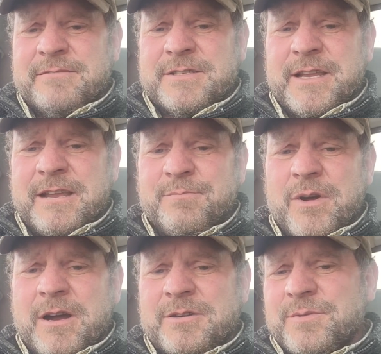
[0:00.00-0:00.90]
steak
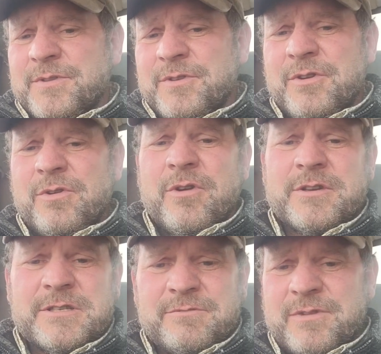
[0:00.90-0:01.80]
box with New
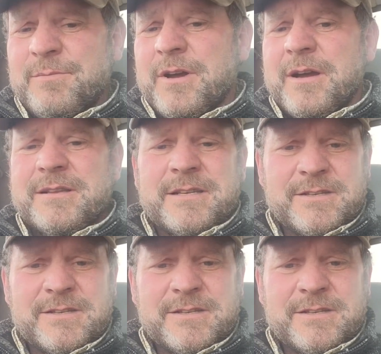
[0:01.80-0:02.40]
Yorks and ribeyes